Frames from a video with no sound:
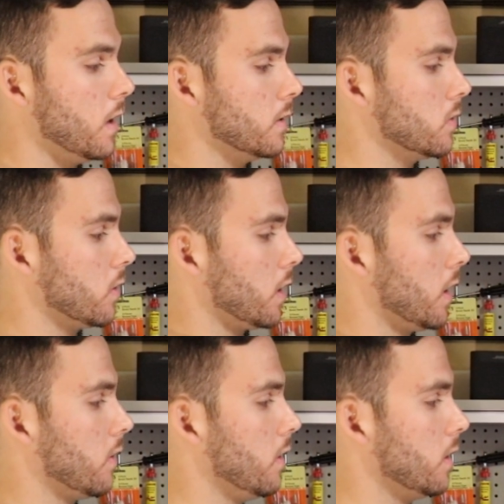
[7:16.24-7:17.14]
is
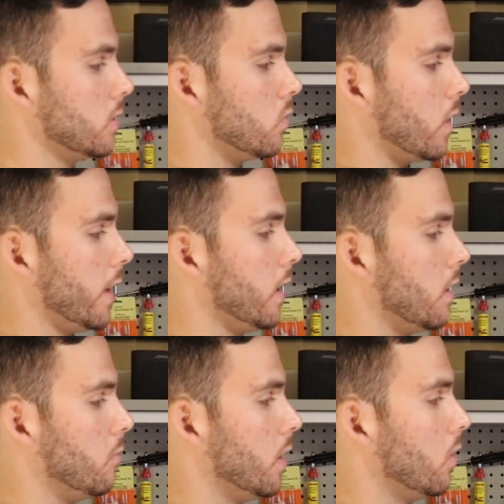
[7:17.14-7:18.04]
looking at these right in
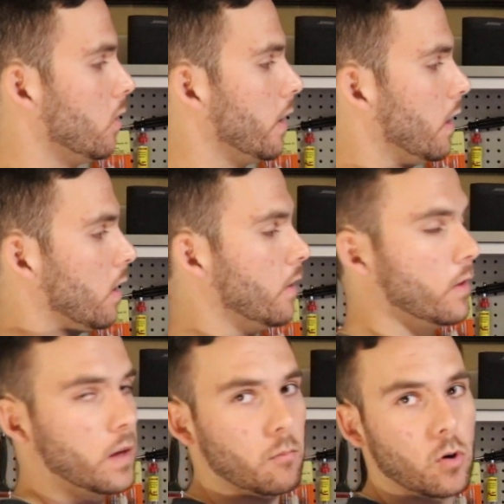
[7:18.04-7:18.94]
the middle and
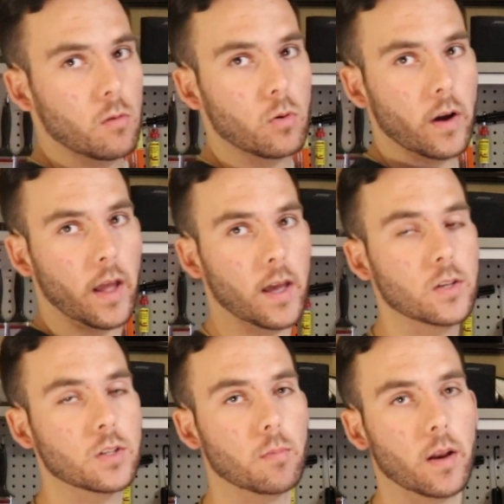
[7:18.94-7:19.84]
on the appropriate
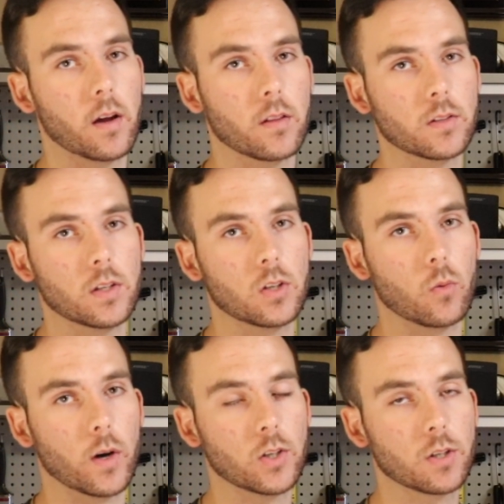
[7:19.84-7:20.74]
edge depending on the
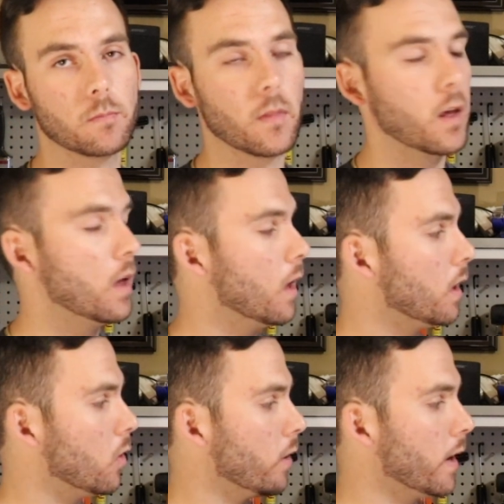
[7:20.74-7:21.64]
situation.
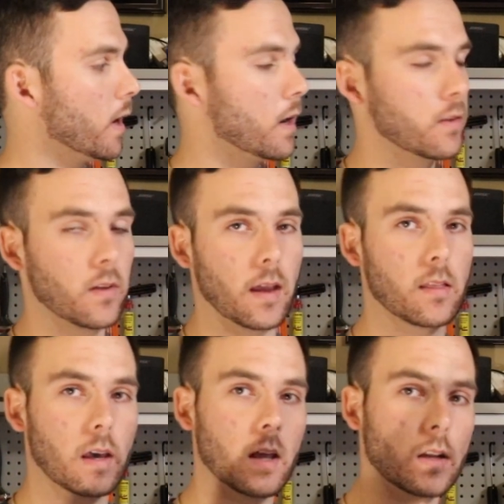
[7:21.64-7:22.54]
Go ahead and
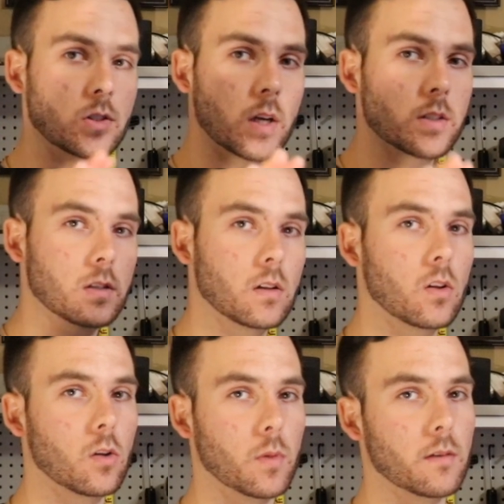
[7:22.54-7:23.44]
take that and adjust it a
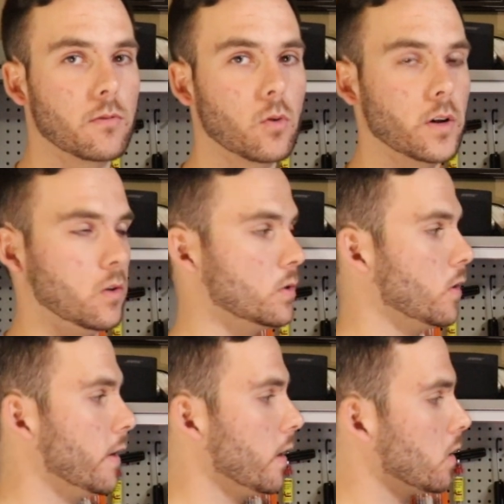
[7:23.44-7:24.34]
little bit for you.
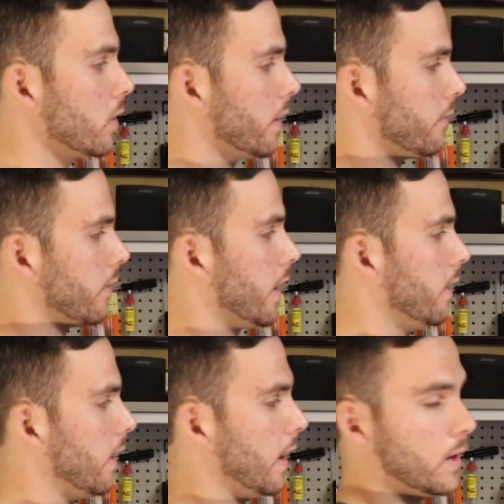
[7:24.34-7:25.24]
So I think you're going to
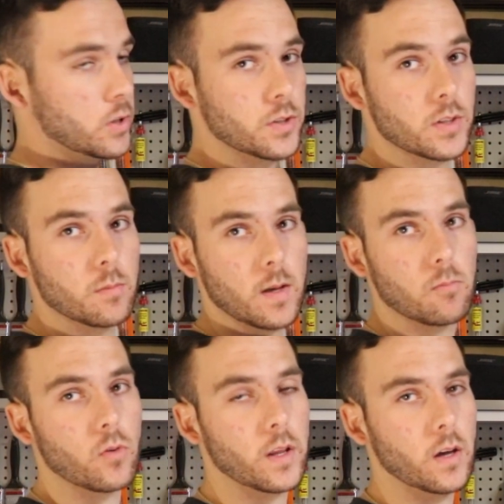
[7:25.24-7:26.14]
find the edges to be
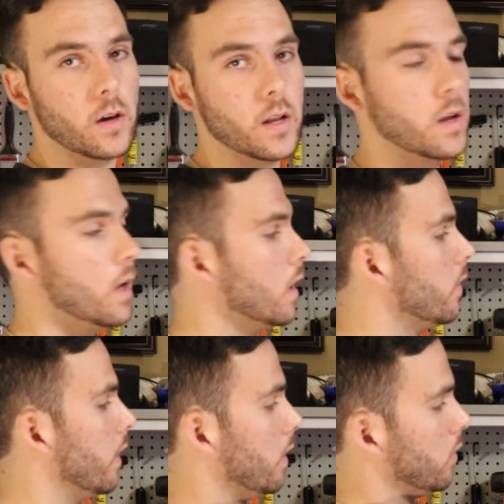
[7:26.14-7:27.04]
pretty good,
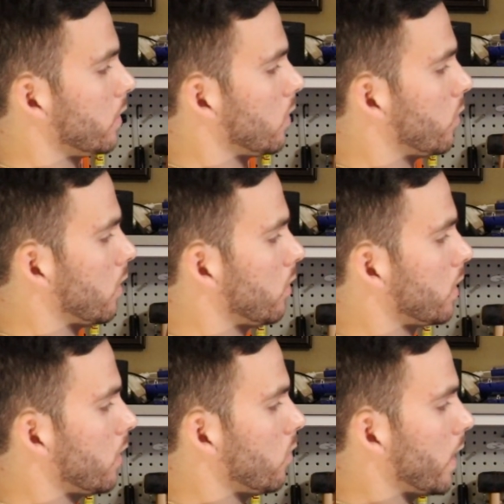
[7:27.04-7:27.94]
that you're going to want to
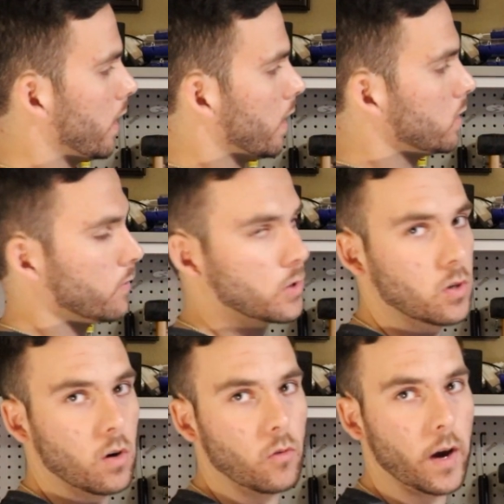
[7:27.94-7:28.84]
look on the right edge if it's
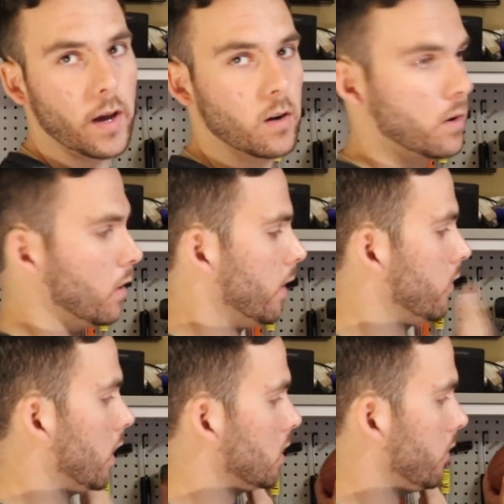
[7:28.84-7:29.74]
going right, on the
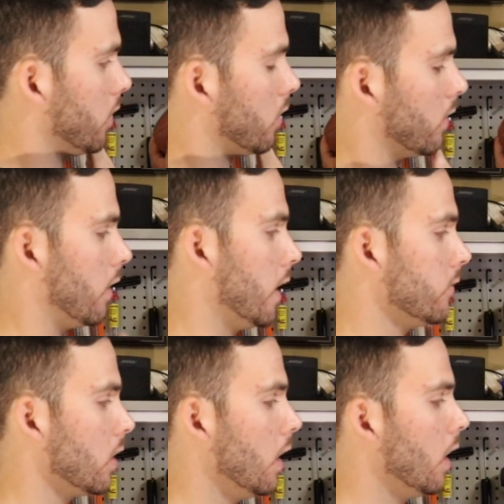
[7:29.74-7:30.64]
left edge if you're going
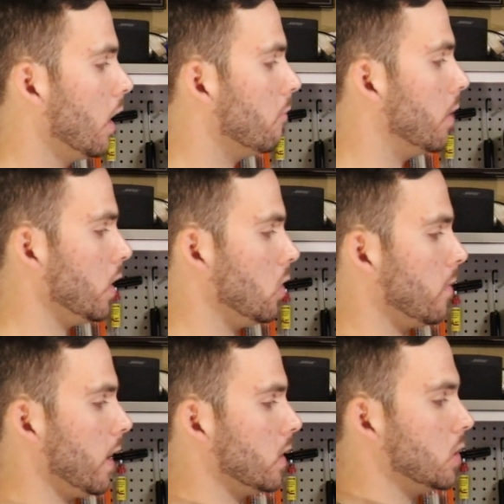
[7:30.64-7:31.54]
left. But you
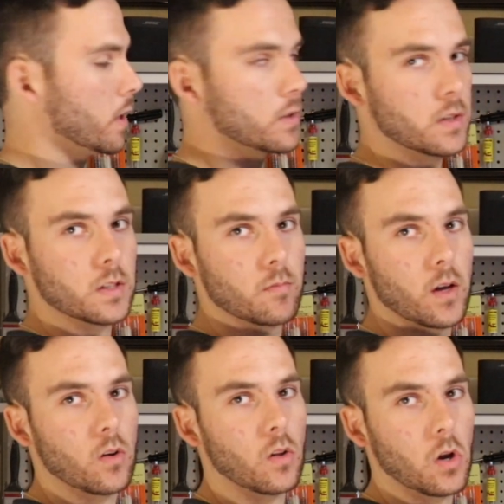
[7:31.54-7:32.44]
may adjust this
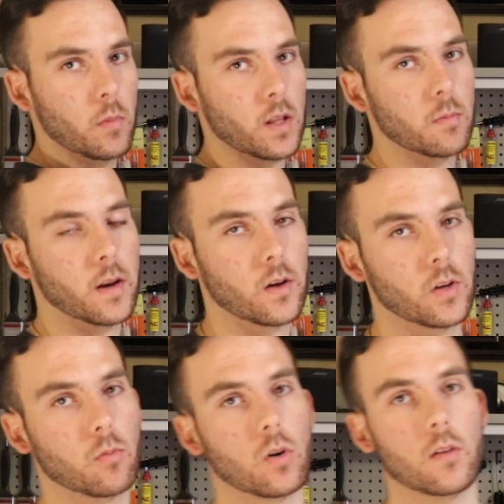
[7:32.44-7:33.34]
middle a little bit depending on
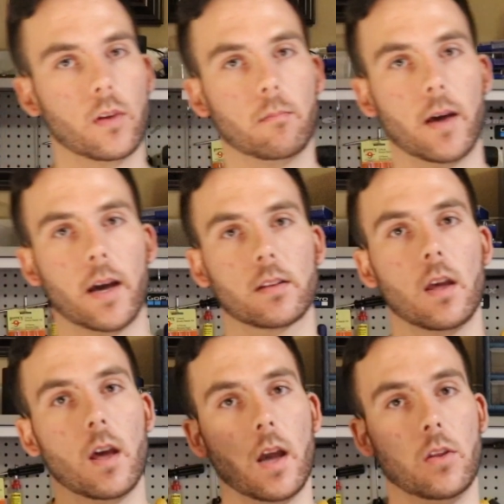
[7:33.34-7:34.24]
your point of impact
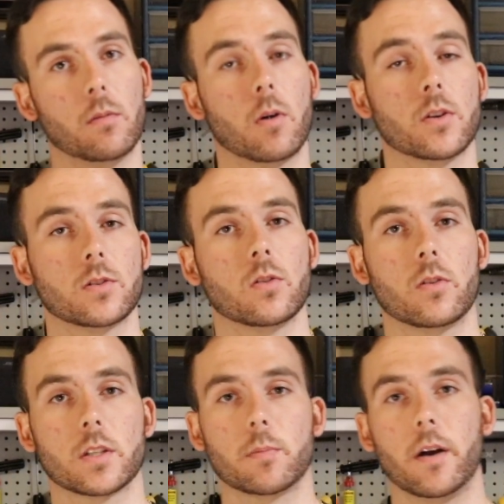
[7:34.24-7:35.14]
and your
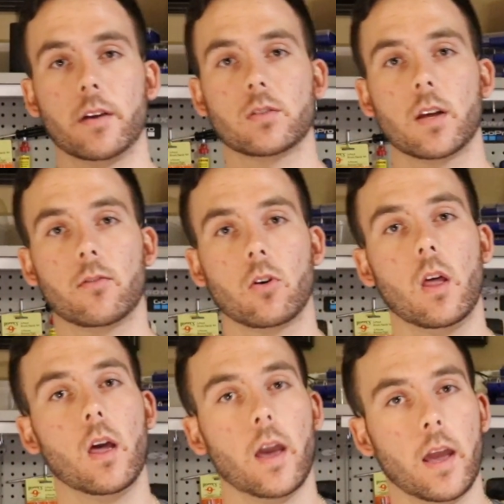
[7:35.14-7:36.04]
personal experience level.
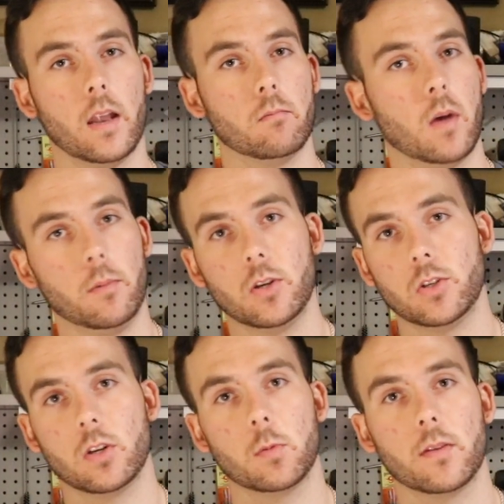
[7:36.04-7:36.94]
And maybe you
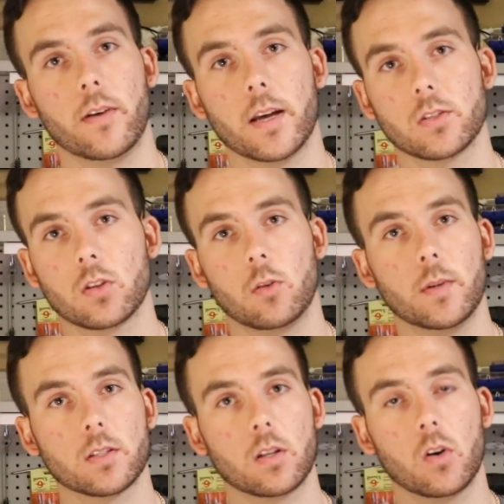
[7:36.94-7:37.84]
shoot a little bit faster, a little
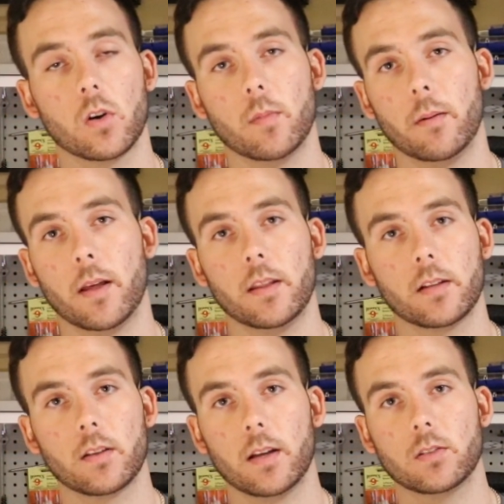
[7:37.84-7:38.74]
bit slower. Maybe that
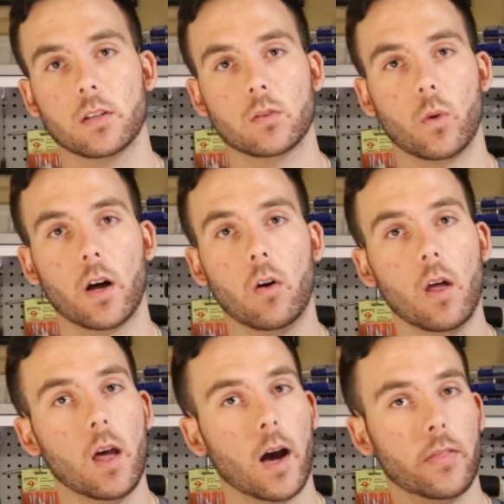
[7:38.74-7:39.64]
dictates it as
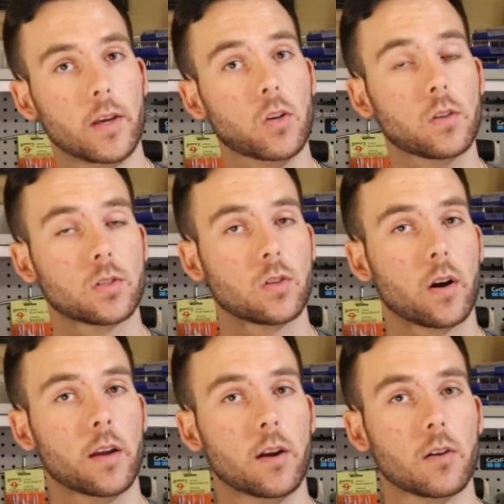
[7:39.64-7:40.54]
well. I think you can
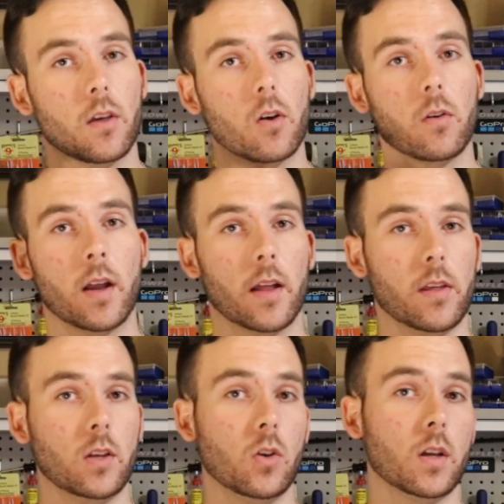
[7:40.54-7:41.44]
start here though, and I
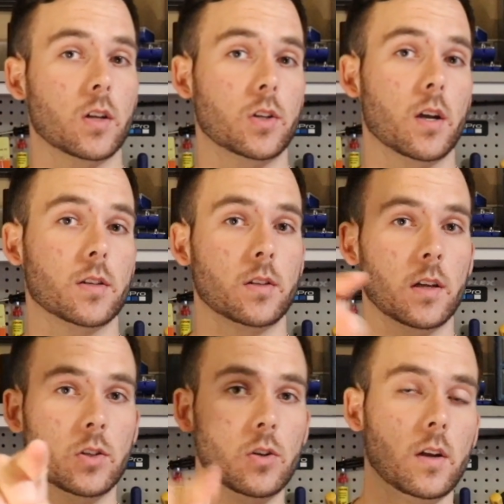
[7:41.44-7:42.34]
think you can adjust
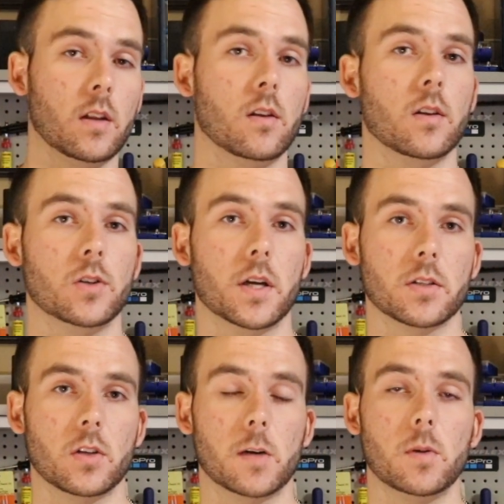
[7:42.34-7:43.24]
as you need to
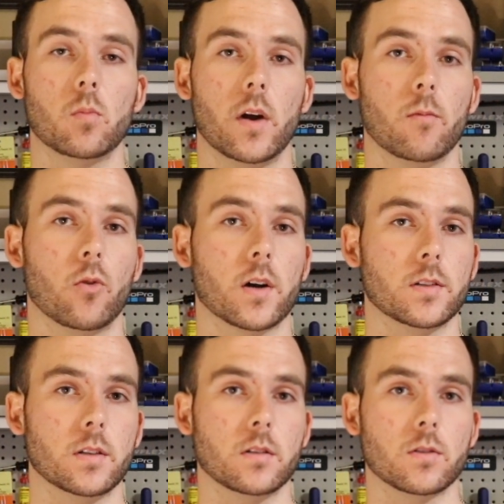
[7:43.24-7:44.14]
adjust to help you break more
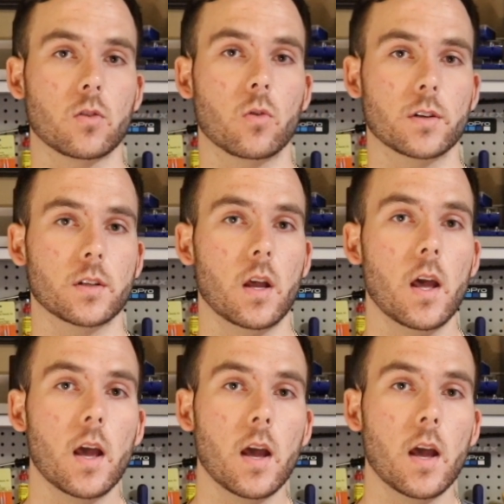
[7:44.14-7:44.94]
consistent scores.